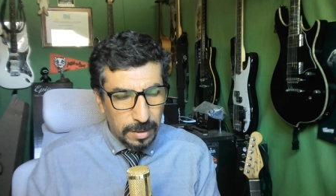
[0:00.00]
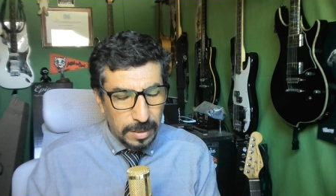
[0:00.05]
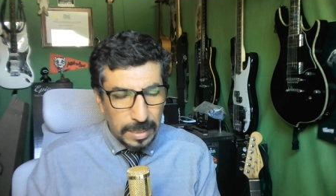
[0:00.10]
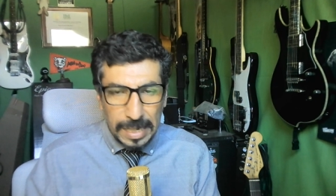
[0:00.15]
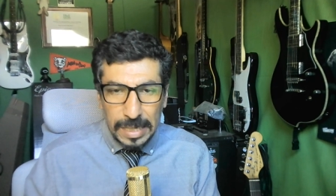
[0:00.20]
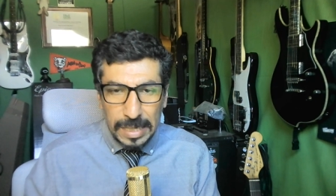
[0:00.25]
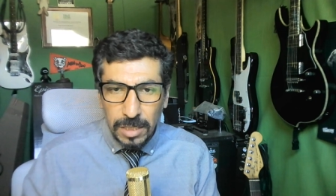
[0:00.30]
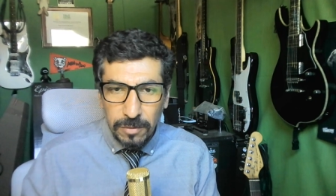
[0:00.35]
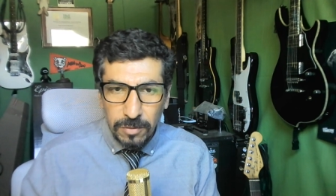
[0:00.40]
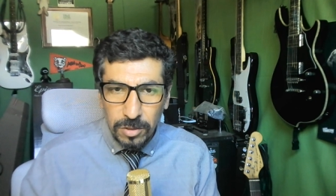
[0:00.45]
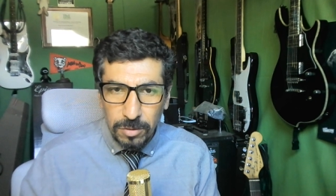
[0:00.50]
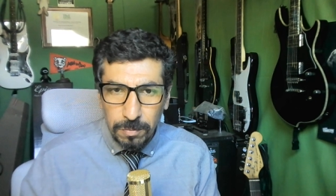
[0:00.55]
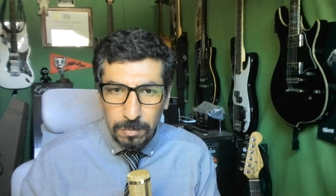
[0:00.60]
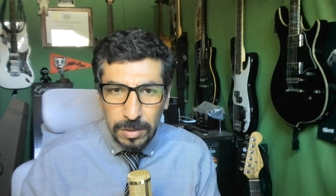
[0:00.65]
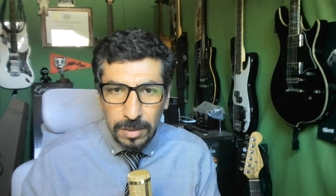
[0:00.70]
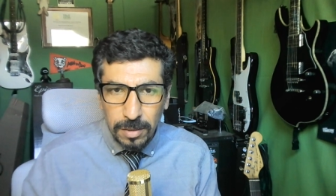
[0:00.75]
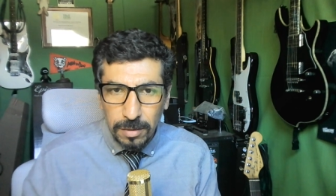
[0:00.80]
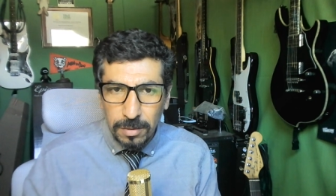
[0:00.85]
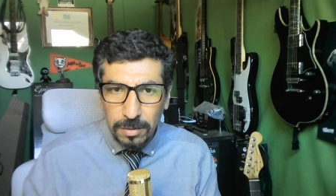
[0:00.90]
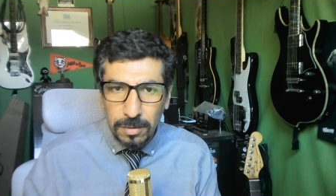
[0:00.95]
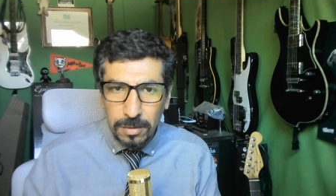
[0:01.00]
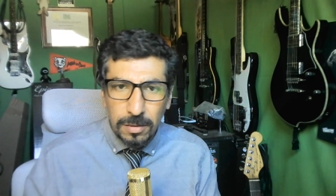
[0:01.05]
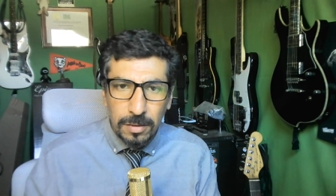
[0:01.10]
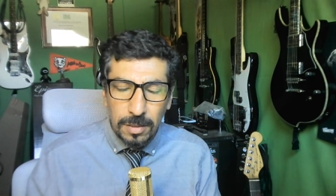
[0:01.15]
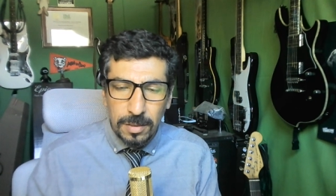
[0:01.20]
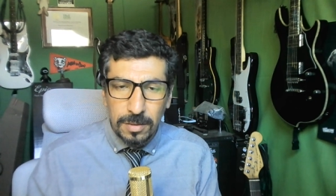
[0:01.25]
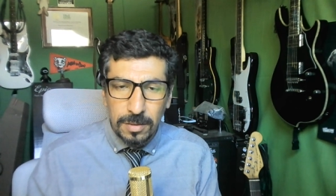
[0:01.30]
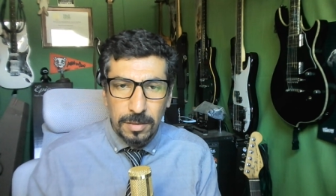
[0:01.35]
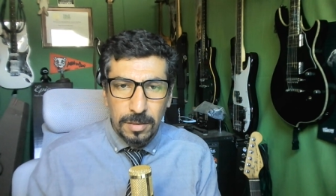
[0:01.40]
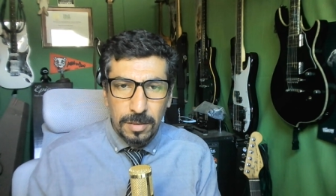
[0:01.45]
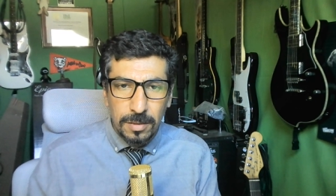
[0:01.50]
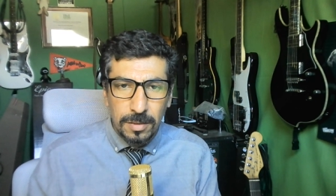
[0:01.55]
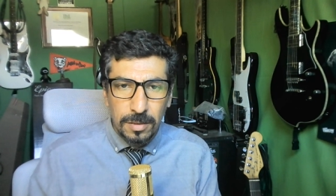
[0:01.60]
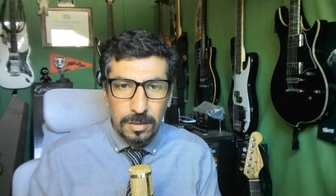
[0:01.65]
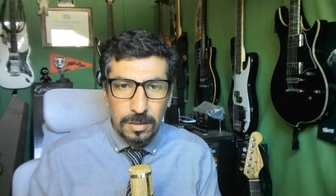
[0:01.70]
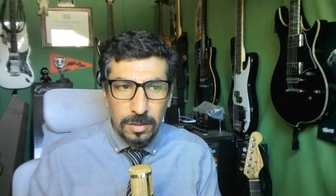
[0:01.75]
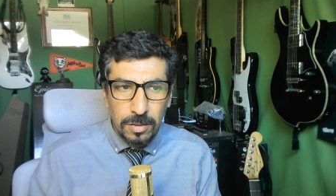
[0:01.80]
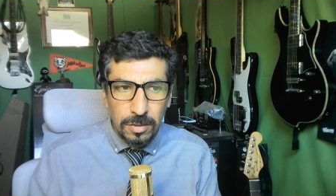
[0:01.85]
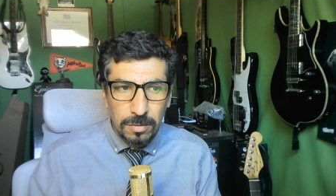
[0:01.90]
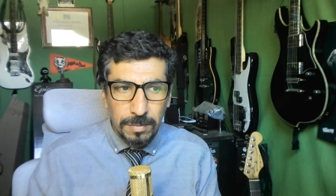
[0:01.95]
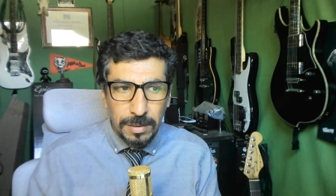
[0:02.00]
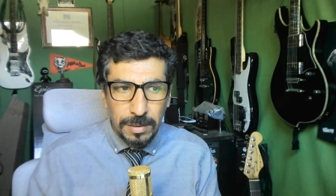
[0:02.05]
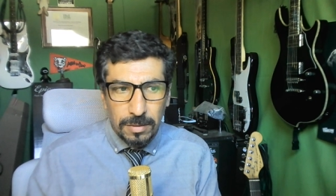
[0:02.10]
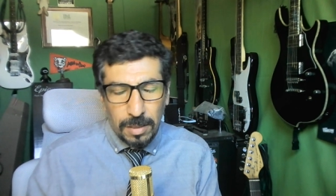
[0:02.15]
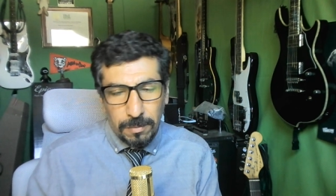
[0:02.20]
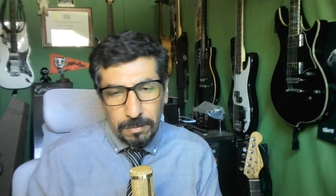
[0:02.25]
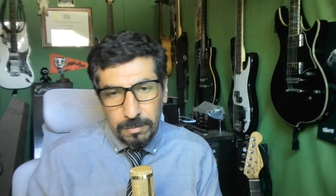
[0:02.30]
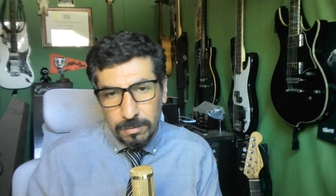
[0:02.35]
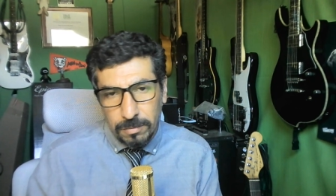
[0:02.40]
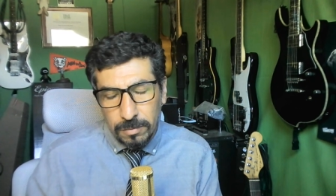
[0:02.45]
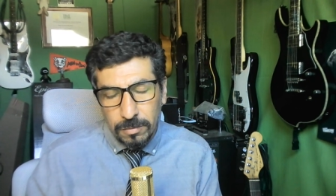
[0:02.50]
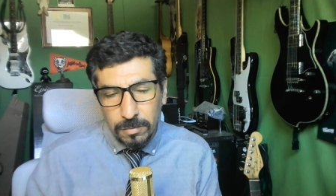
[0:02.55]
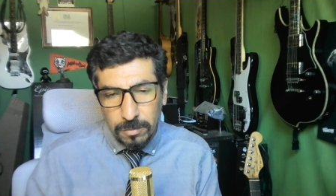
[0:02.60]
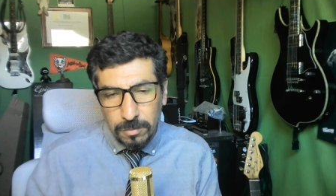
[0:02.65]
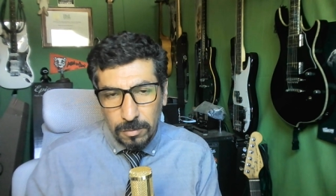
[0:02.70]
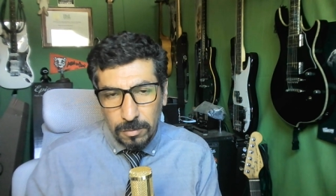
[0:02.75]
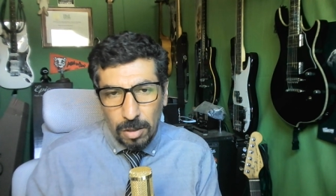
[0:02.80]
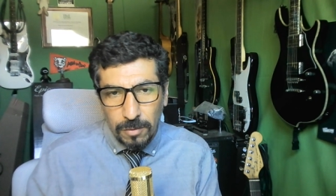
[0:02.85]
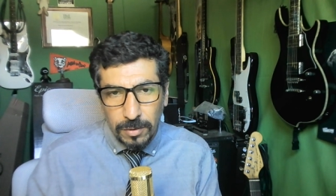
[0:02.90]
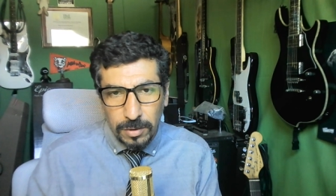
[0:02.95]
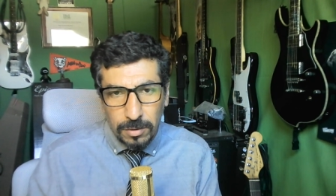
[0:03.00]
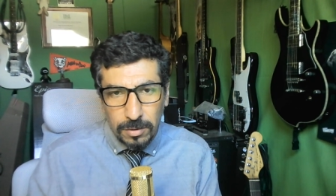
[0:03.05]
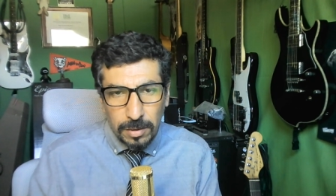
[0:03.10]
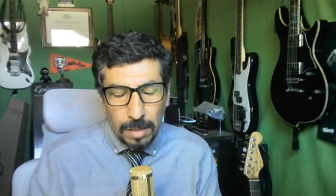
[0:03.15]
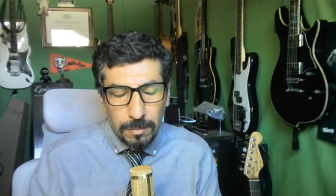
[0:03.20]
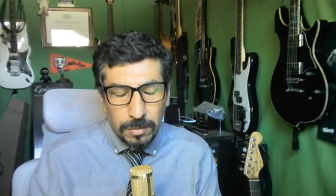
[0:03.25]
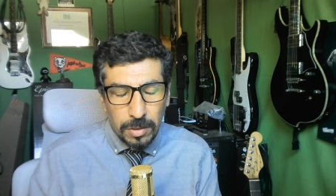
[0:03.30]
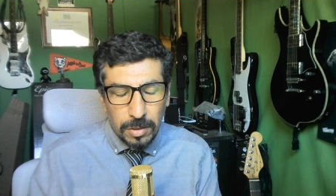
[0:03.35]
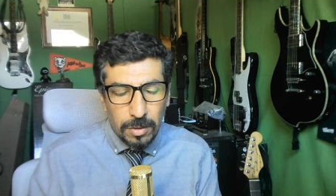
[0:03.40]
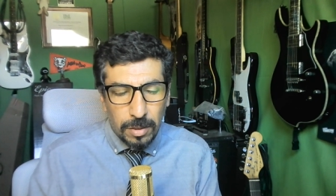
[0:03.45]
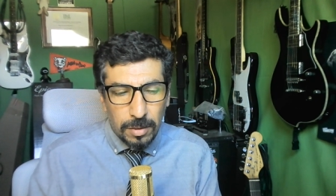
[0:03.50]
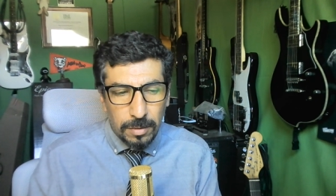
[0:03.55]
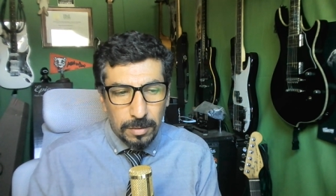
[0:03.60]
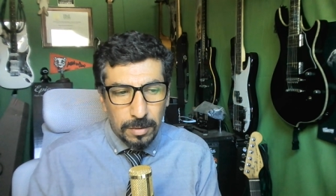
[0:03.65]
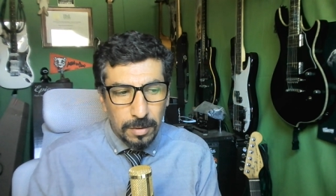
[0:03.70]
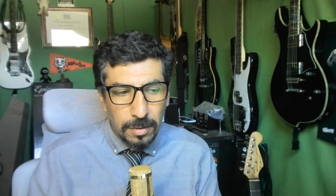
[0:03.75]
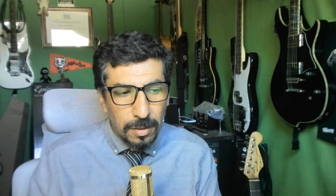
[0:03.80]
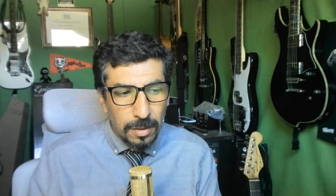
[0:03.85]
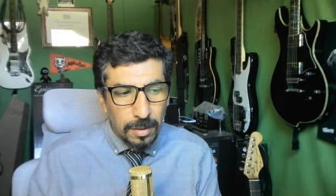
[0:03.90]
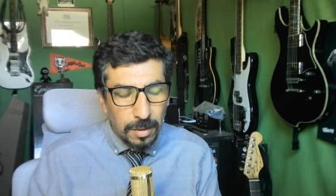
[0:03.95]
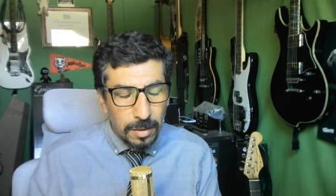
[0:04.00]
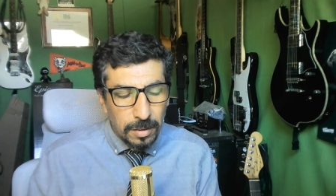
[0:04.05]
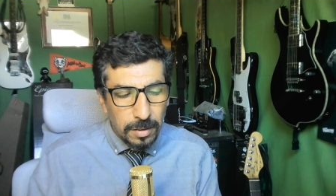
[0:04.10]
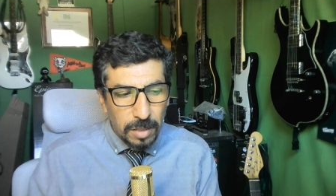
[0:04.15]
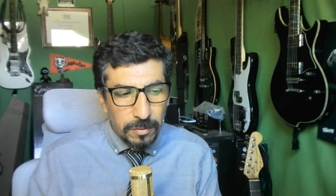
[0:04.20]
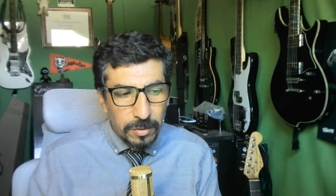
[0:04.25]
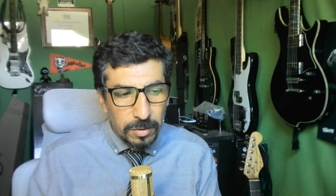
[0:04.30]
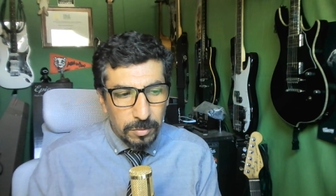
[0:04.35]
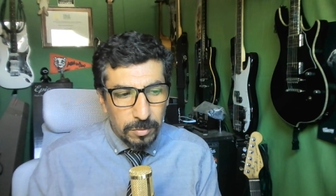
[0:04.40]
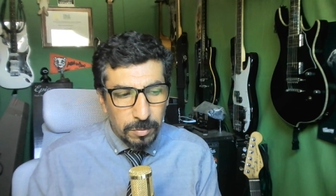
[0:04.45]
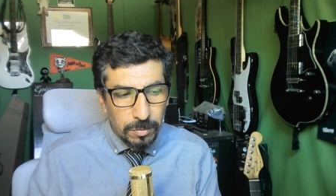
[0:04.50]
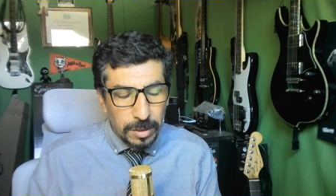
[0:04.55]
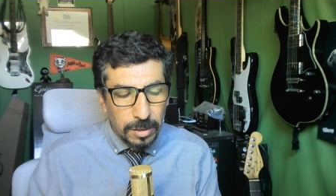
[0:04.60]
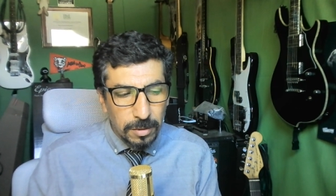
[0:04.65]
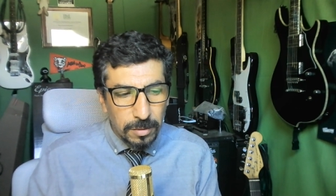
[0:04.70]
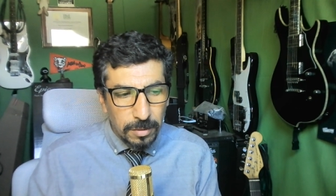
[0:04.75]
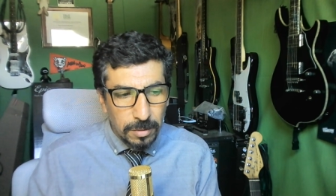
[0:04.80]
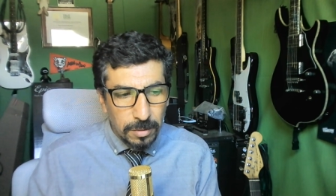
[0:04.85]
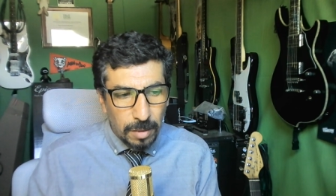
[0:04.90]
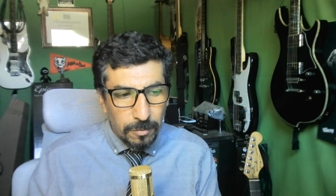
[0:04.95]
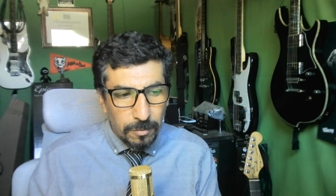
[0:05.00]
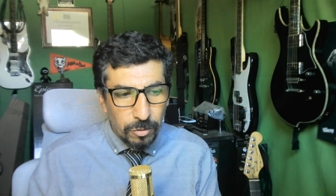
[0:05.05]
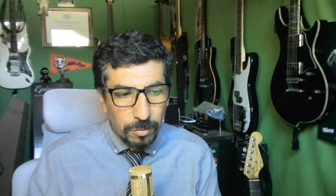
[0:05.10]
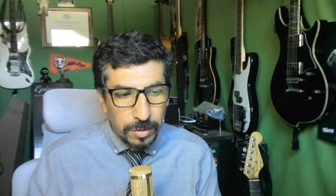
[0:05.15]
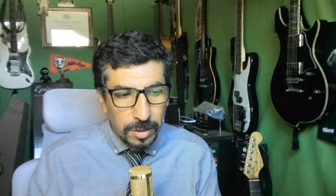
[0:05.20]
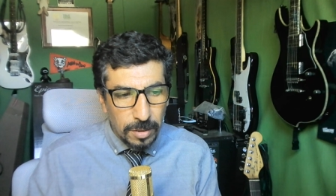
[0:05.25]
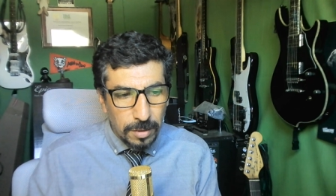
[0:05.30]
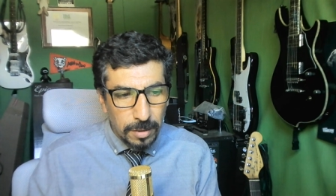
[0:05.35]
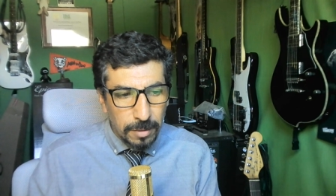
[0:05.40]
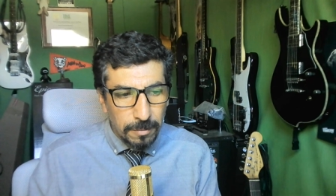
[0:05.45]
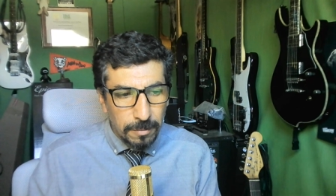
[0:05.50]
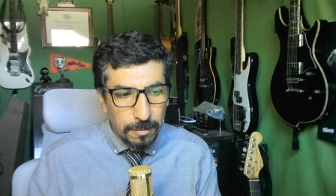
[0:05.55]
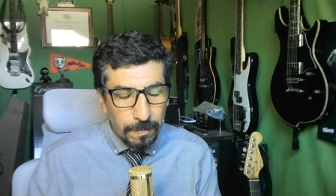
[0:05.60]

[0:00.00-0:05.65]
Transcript: native speaker as a teacher? Because I'm not a native speaker. I'm from Chile.